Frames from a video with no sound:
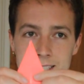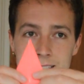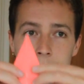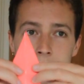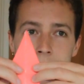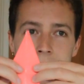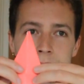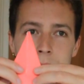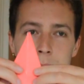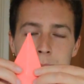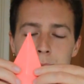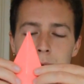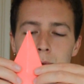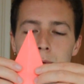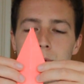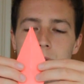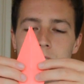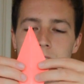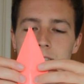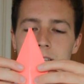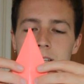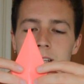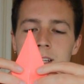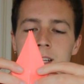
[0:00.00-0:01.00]
Now it's
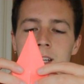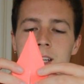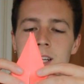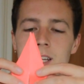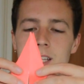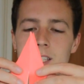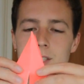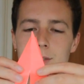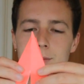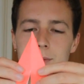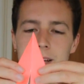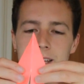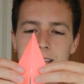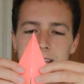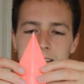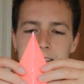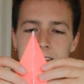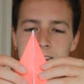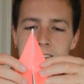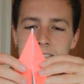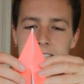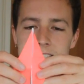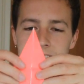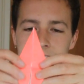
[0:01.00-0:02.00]
important to
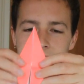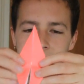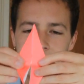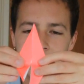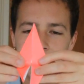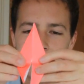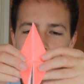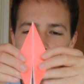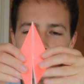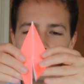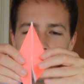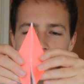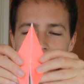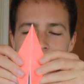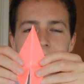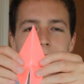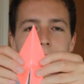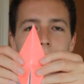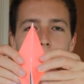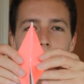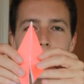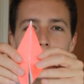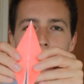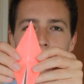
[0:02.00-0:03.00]
recognise that there are these
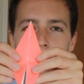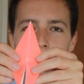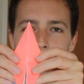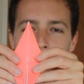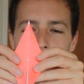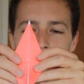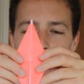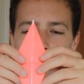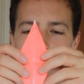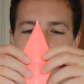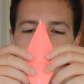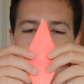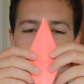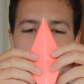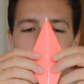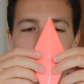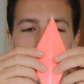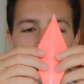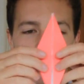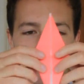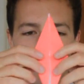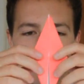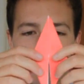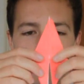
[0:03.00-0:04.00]
little loose bits, which I
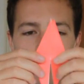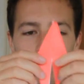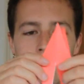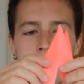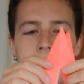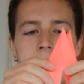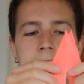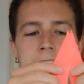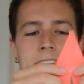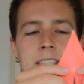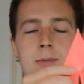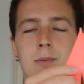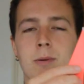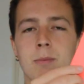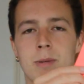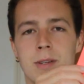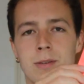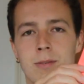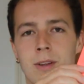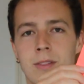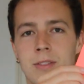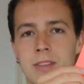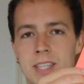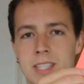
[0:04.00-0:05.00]
like to call legs when we
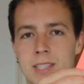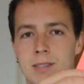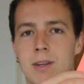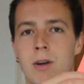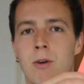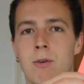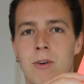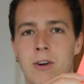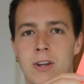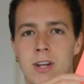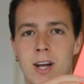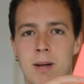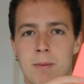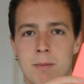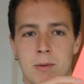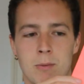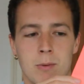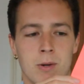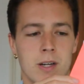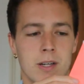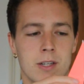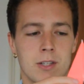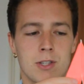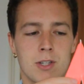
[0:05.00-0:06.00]
run these origami
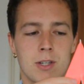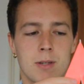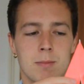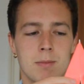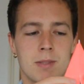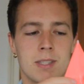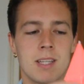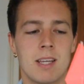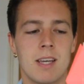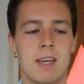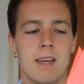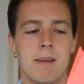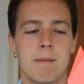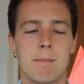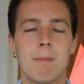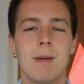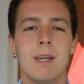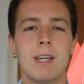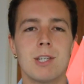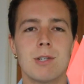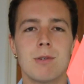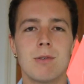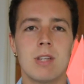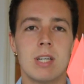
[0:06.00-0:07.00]
workshops.
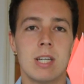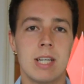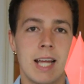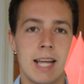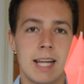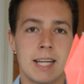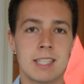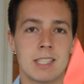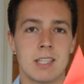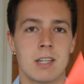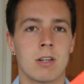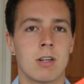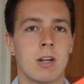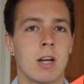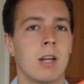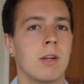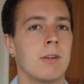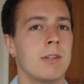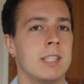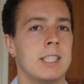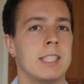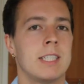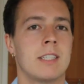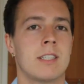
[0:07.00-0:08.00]
Make sure the legs are
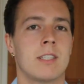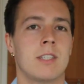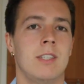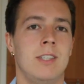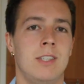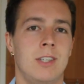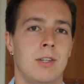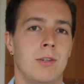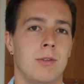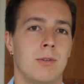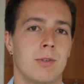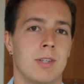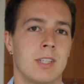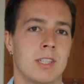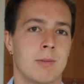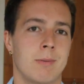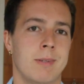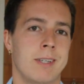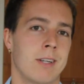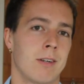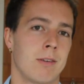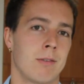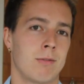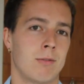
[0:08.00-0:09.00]
closest to you as
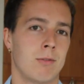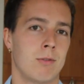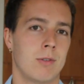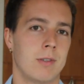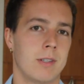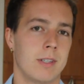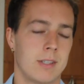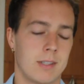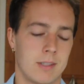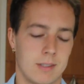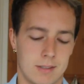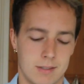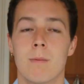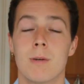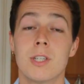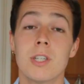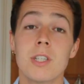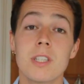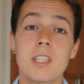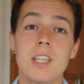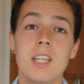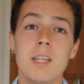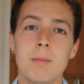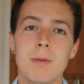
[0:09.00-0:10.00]
we go forward. We're
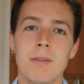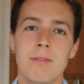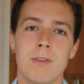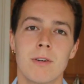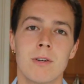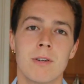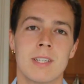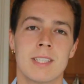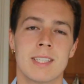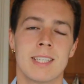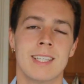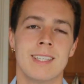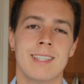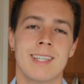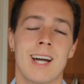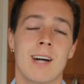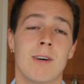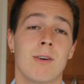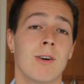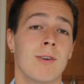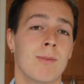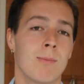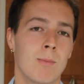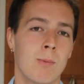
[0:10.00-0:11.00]
just going to be focusing
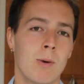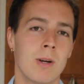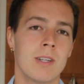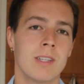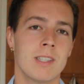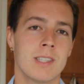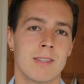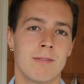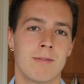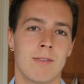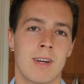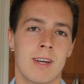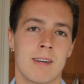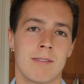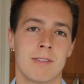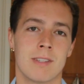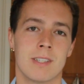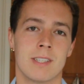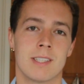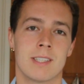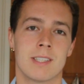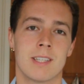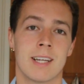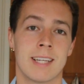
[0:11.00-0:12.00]
now on one
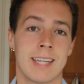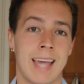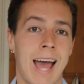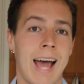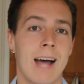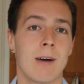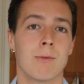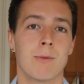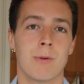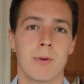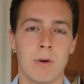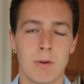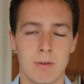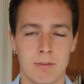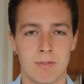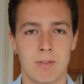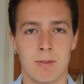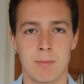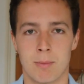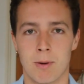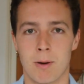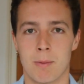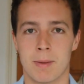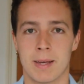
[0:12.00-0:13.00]
survivor's account of
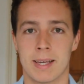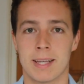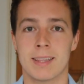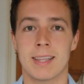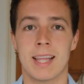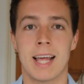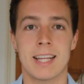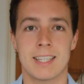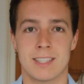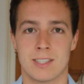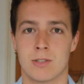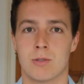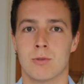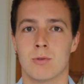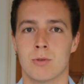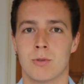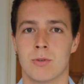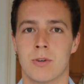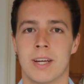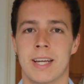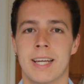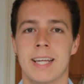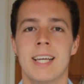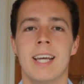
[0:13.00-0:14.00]
the bombing, their
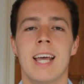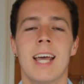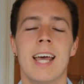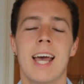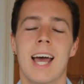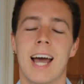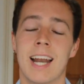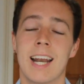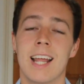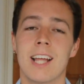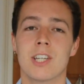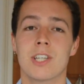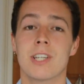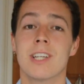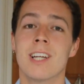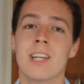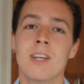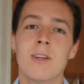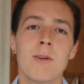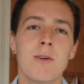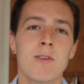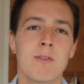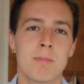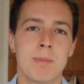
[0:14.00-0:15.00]
story, and actually a
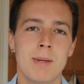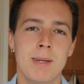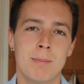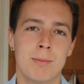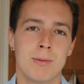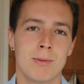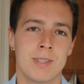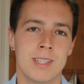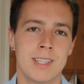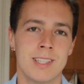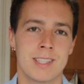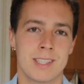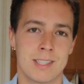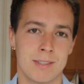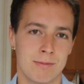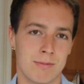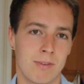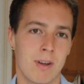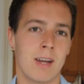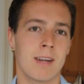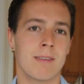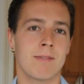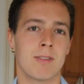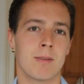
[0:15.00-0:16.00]
lot of people did
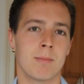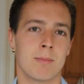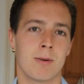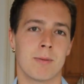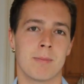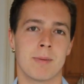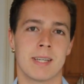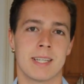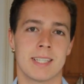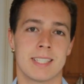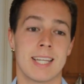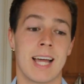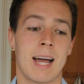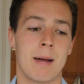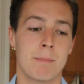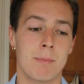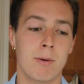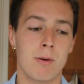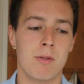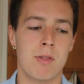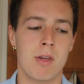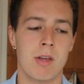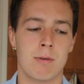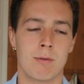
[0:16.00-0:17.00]
survive the bombings at
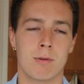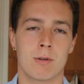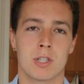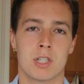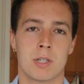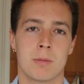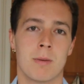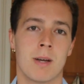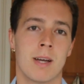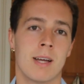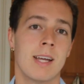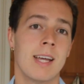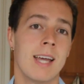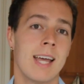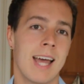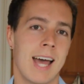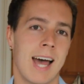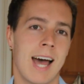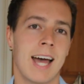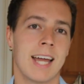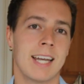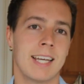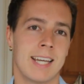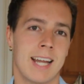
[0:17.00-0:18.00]
both Hiroshima
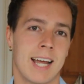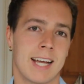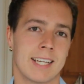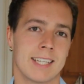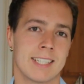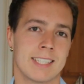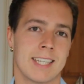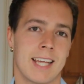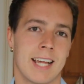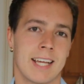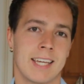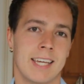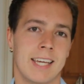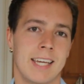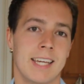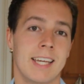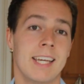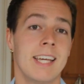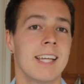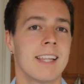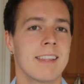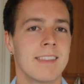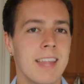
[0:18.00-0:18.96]
and Nagasaki.